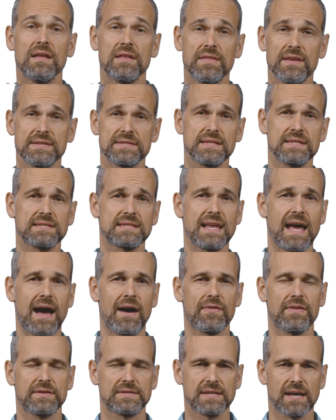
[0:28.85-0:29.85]
this is
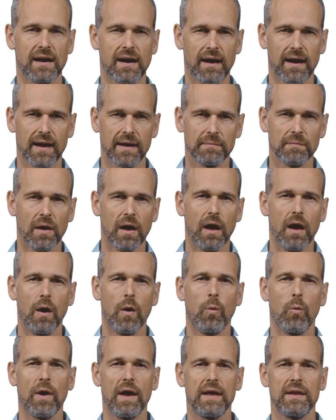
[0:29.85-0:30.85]
now the time
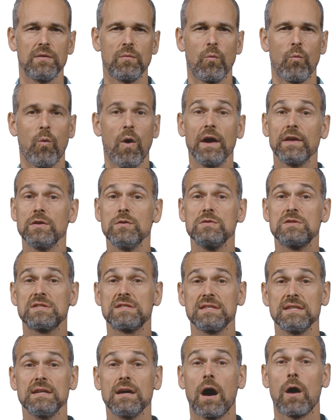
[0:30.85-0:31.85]
when what you
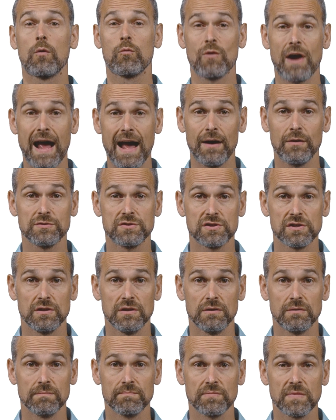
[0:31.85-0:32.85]
see around
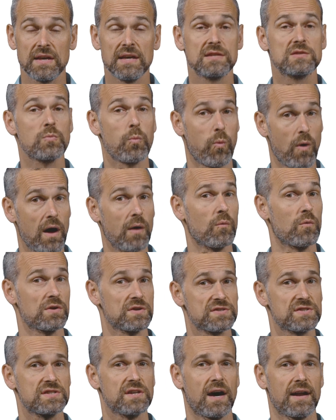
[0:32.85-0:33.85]
you is what we're
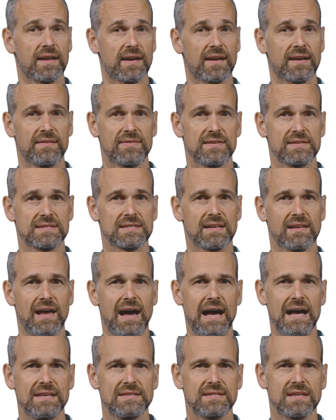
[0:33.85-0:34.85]
studying in this
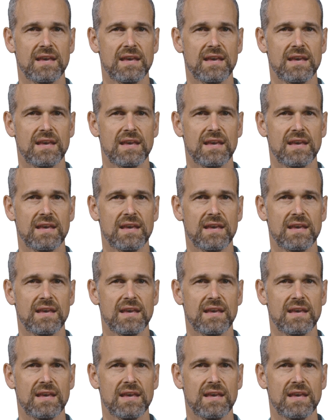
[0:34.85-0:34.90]
class.